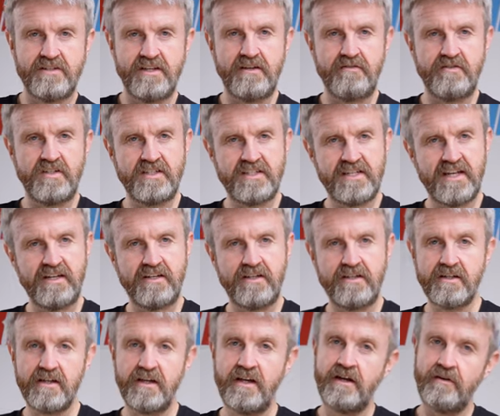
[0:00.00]
safety
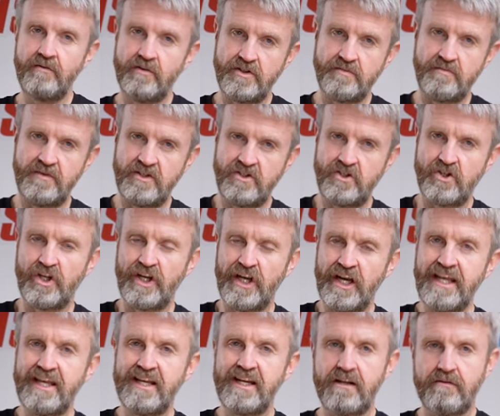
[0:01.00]
standard, which means you can
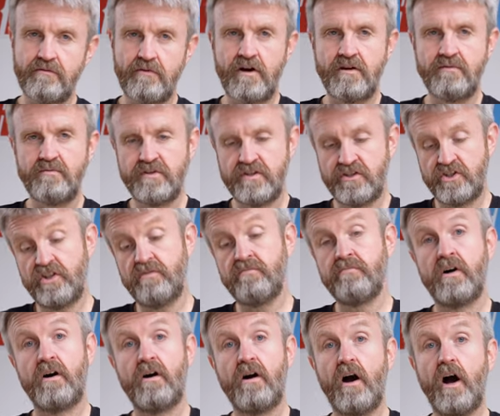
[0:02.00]
legally ride with the chin
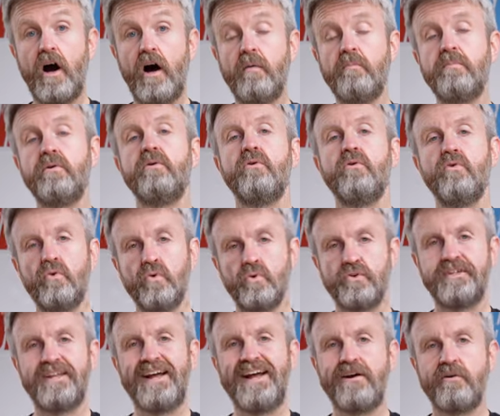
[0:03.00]
bar up or
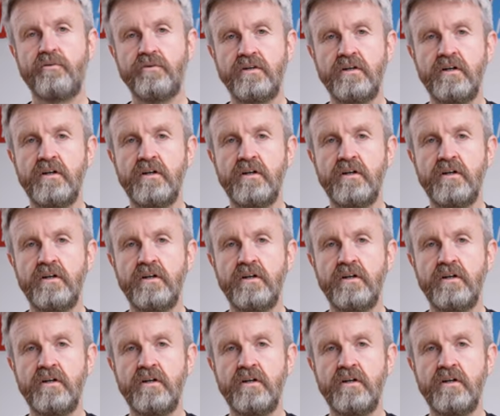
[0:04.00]
down.